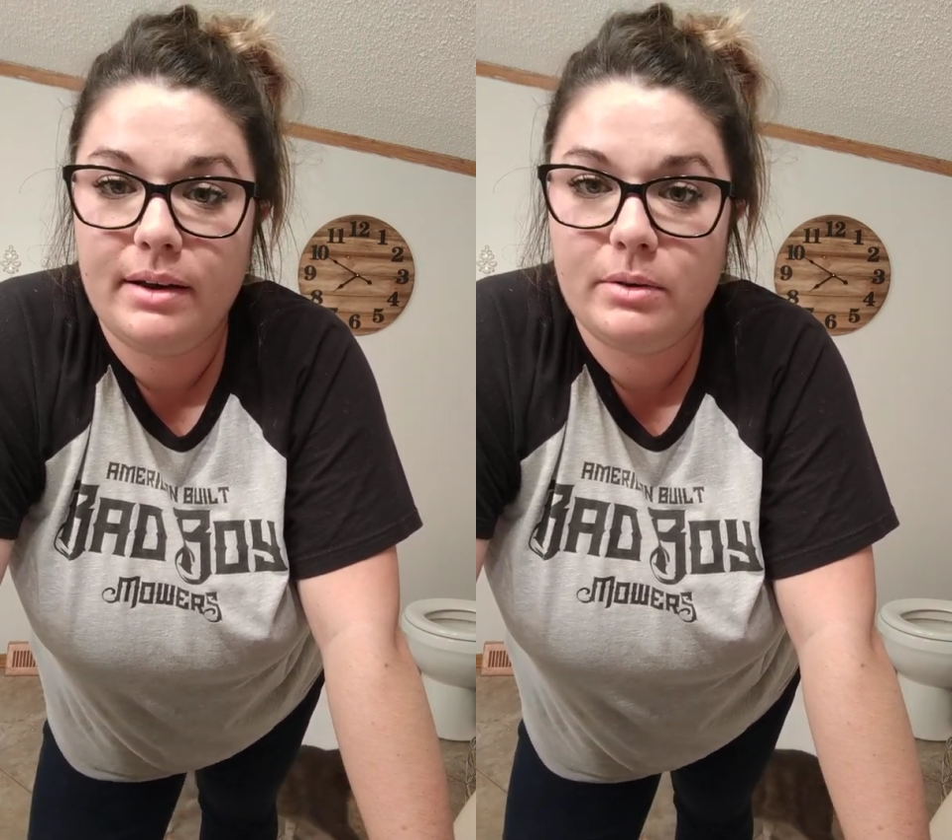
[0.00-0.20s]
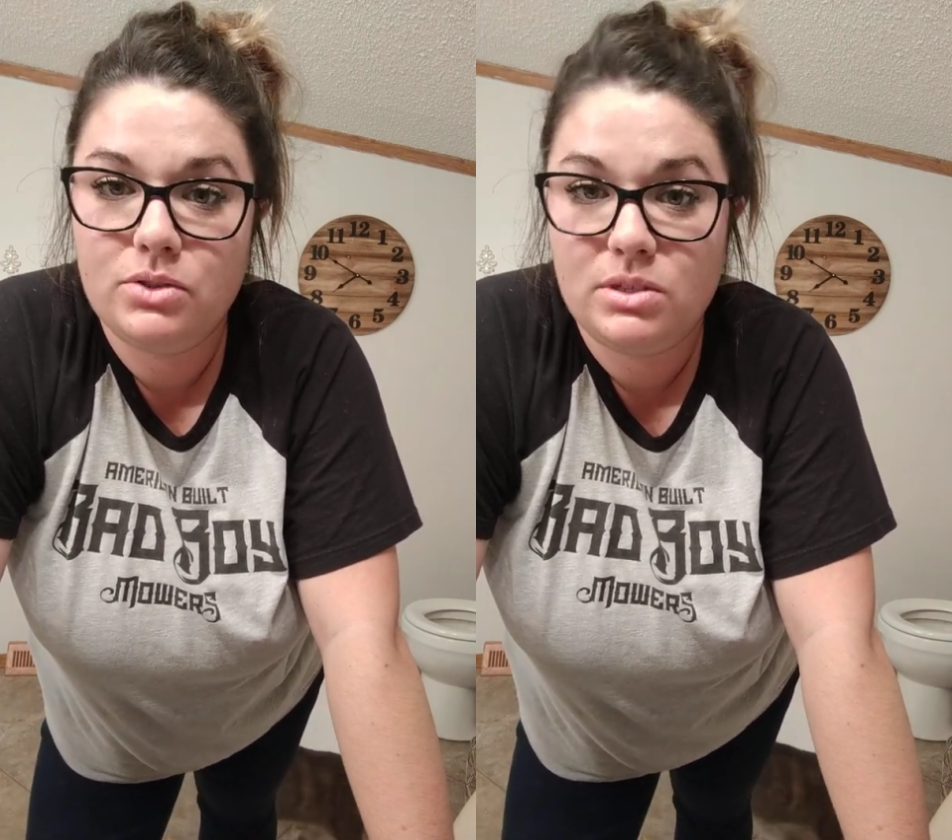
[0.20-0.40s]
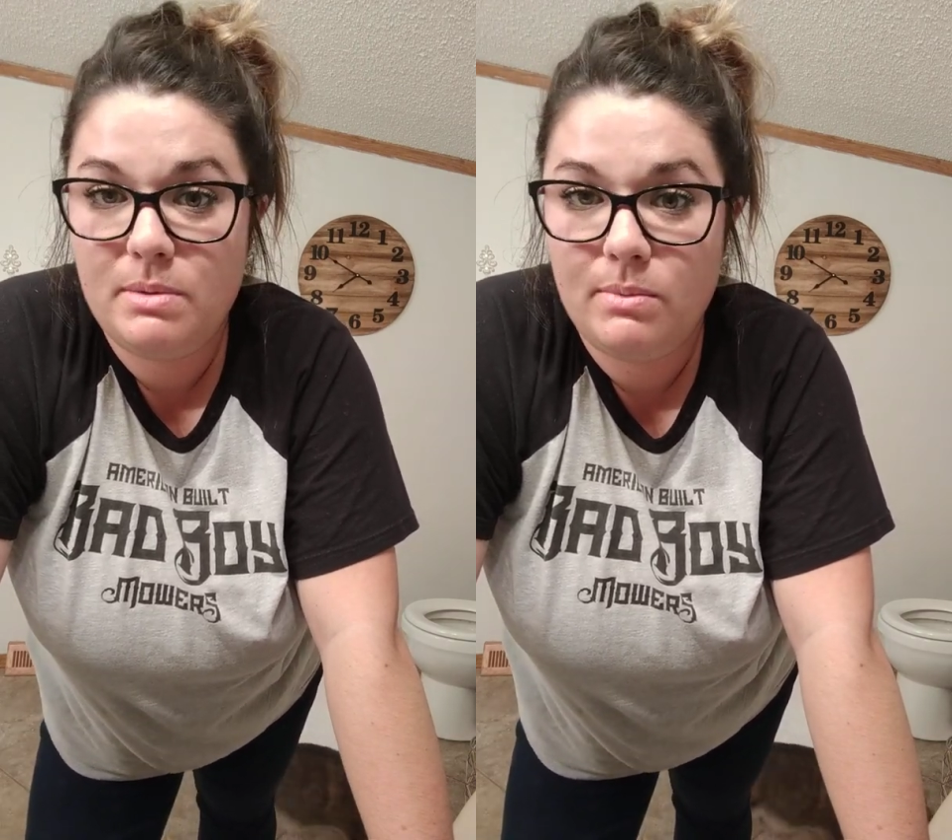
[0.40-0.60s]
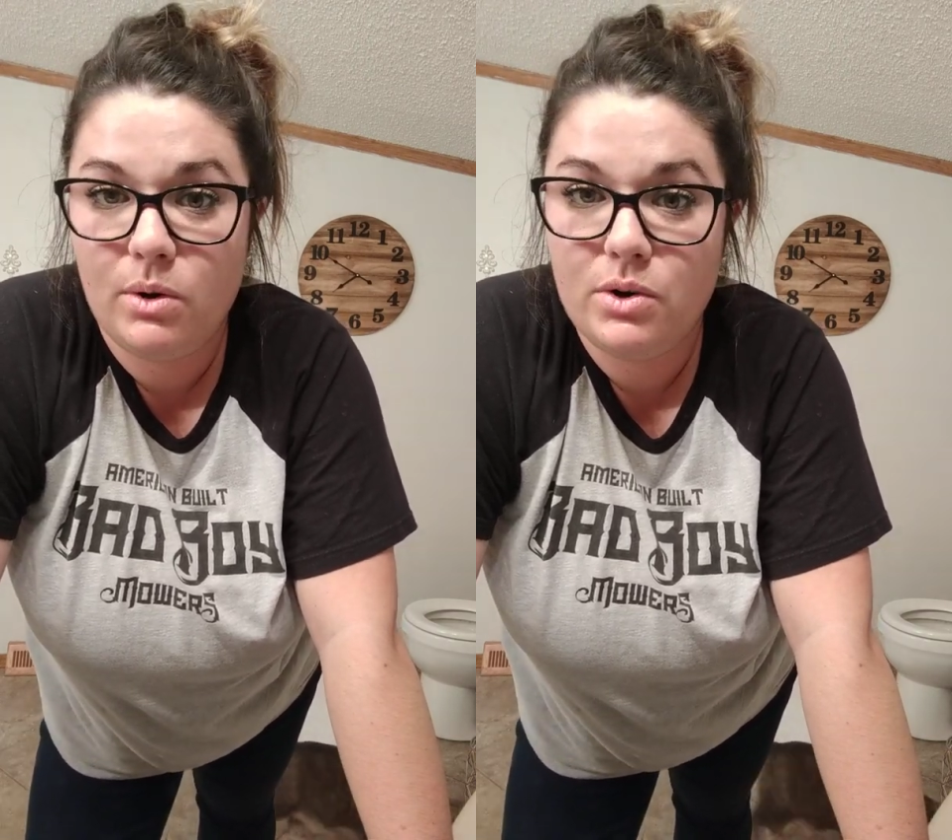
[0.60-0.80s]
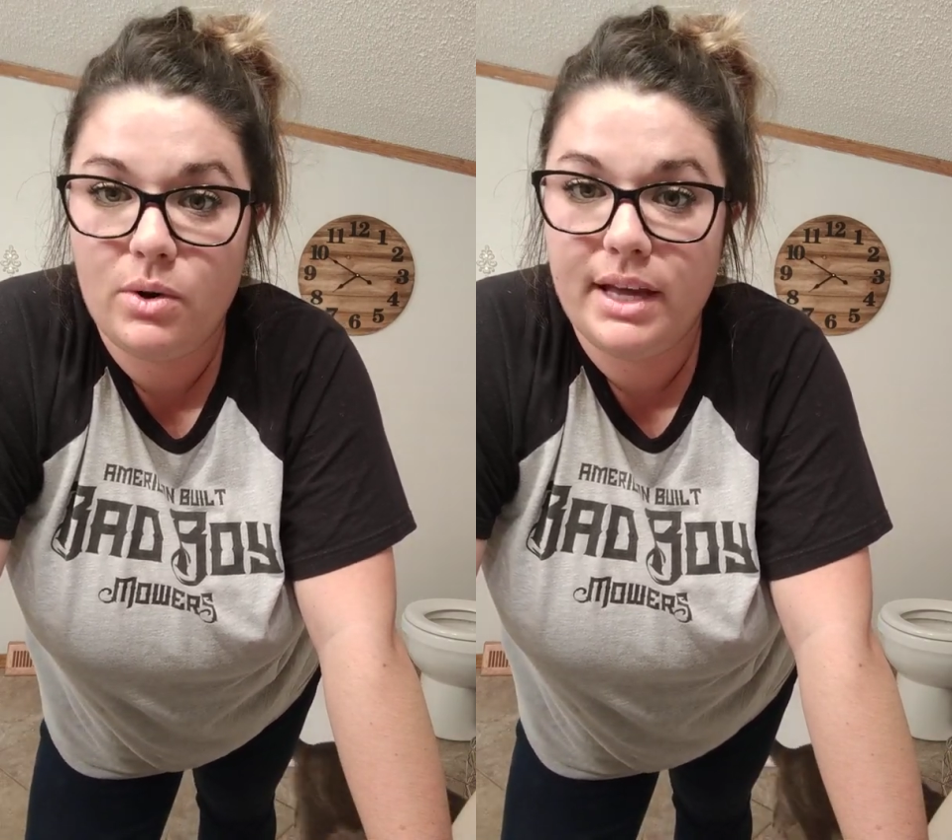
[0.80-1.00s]
That would just be
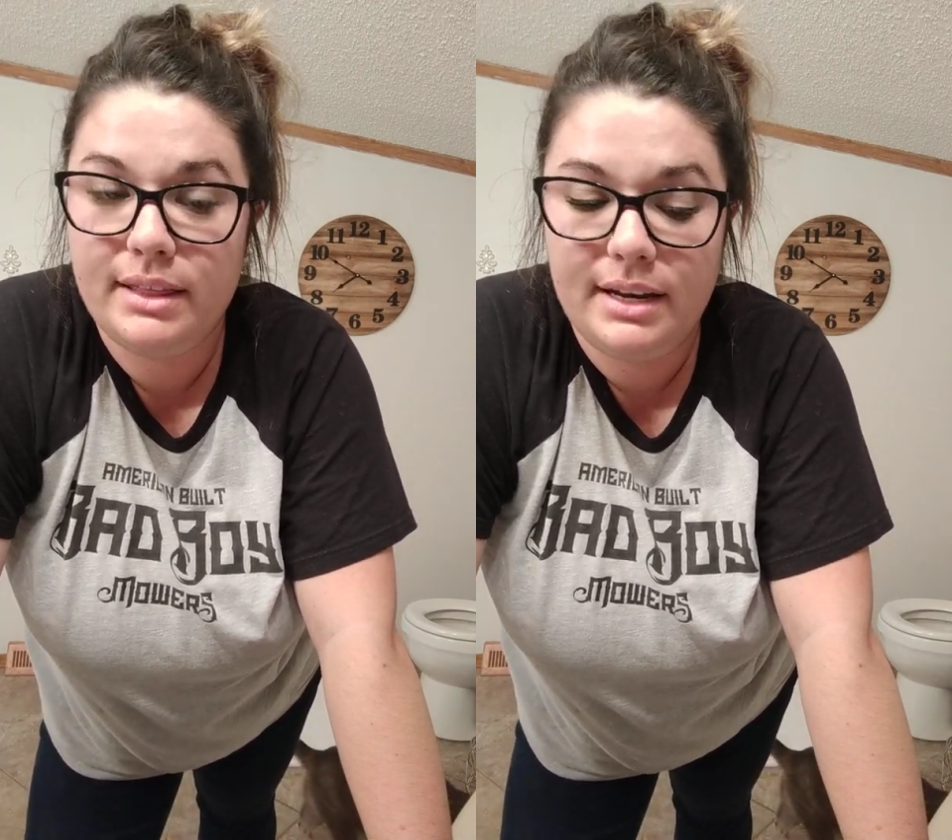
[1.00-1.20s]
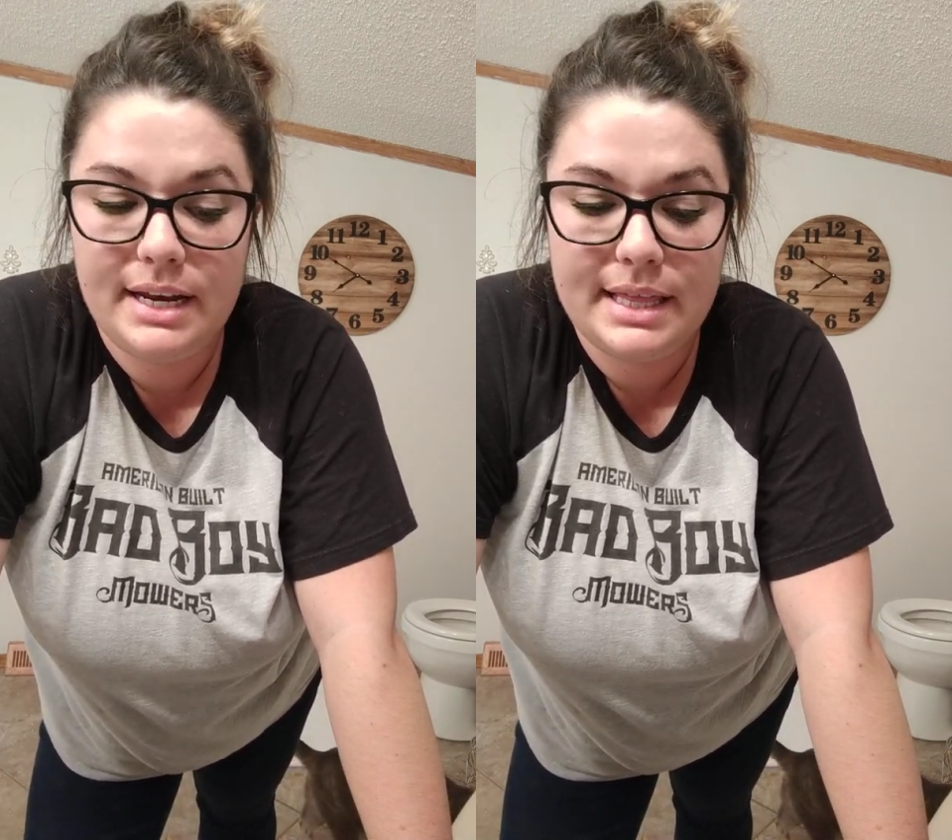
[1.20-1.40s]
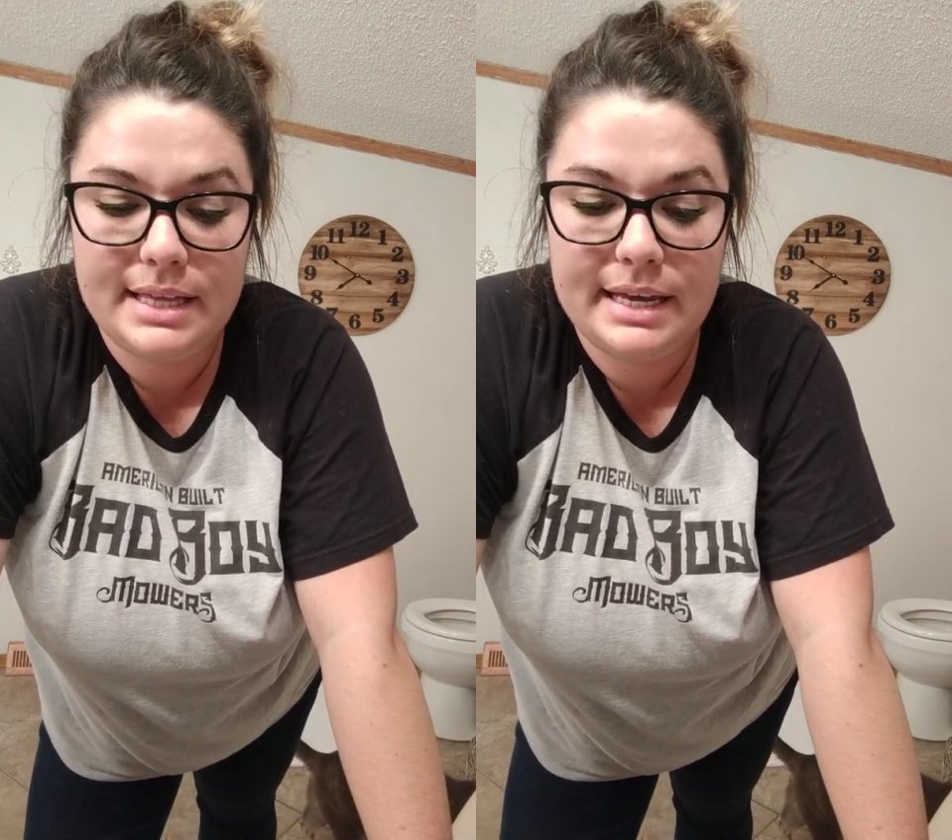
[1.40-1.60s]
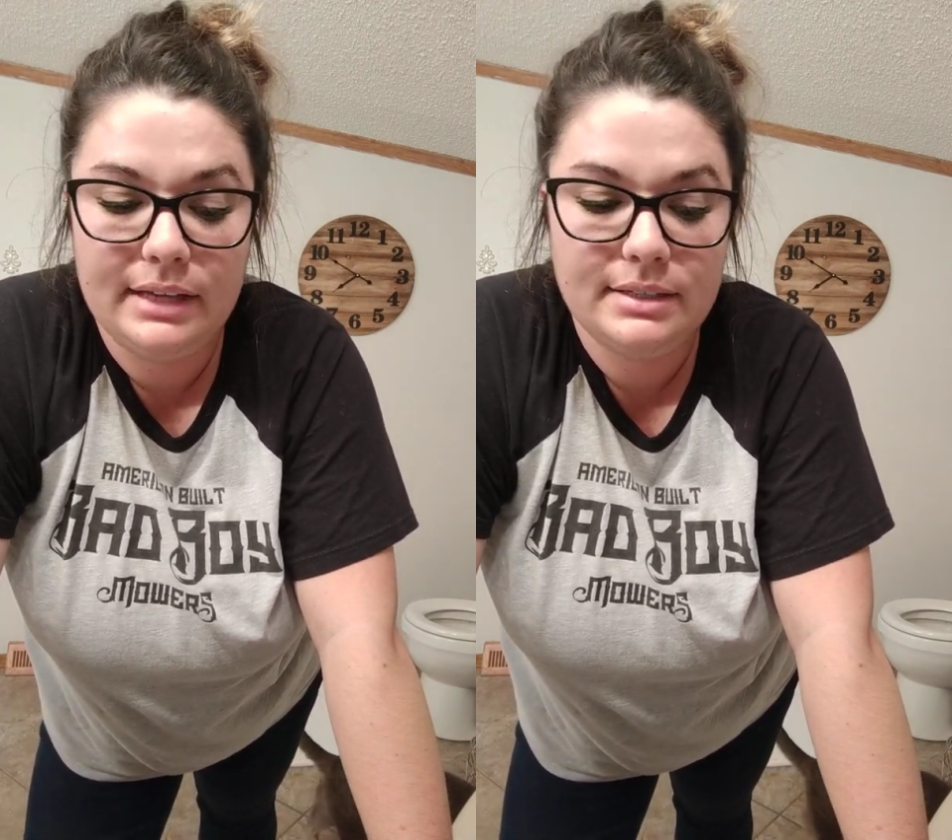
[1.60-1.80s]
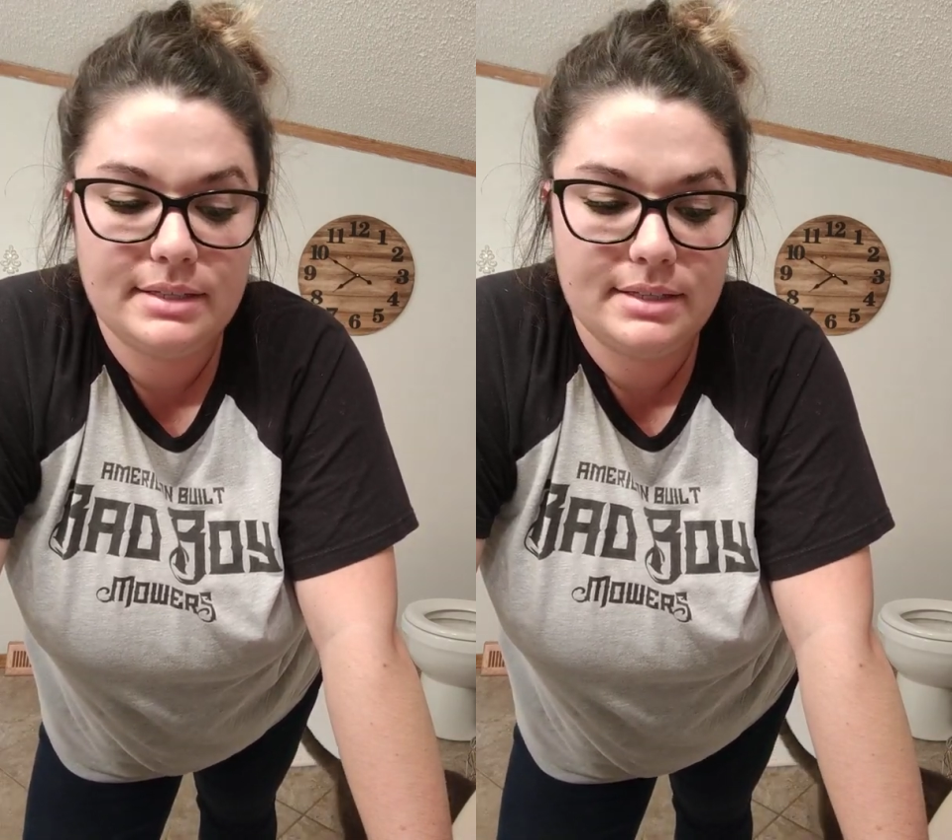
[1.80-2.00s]
more annoying than anything
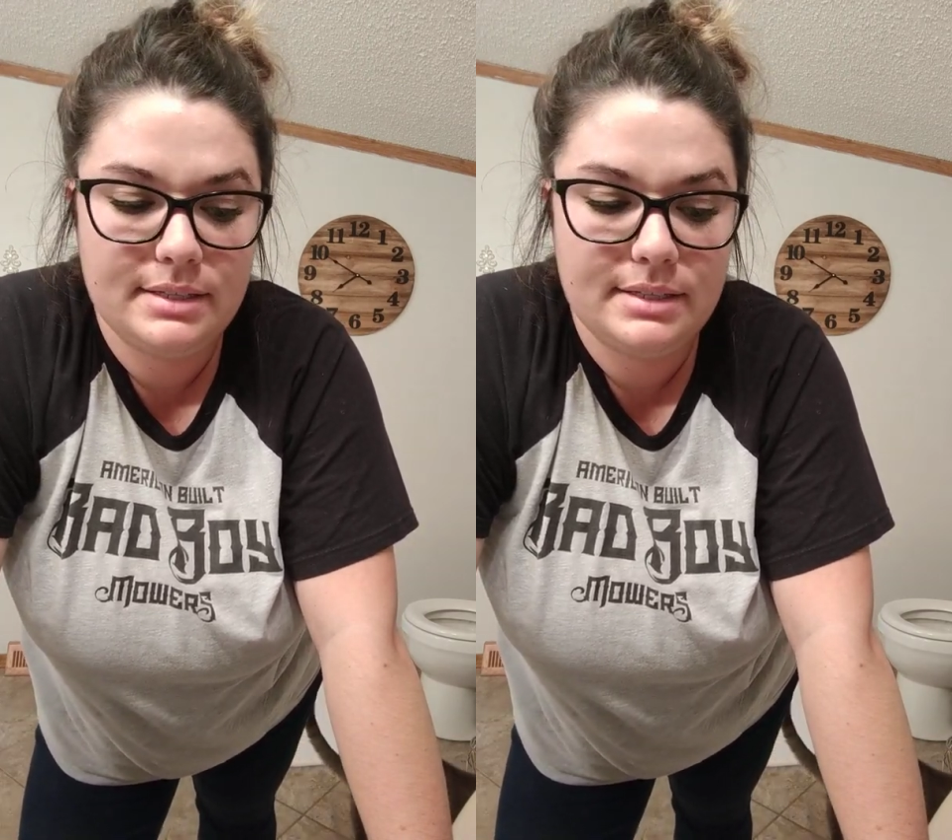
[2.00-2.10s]
else.